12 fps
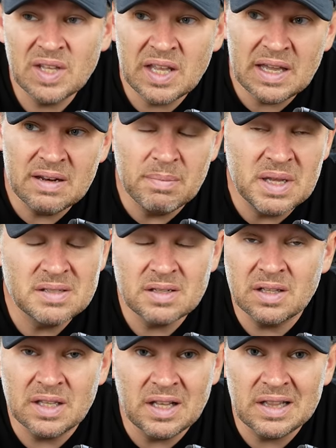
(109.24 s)
kind of
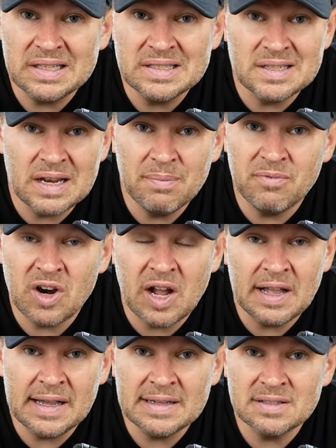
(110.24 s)
basically cleans it up for
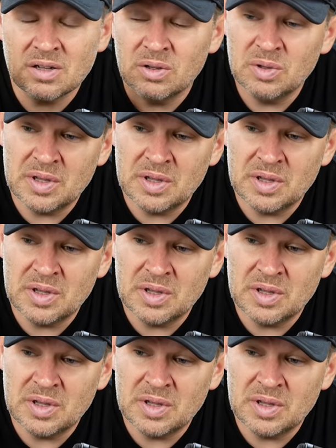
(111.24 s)
high I S O.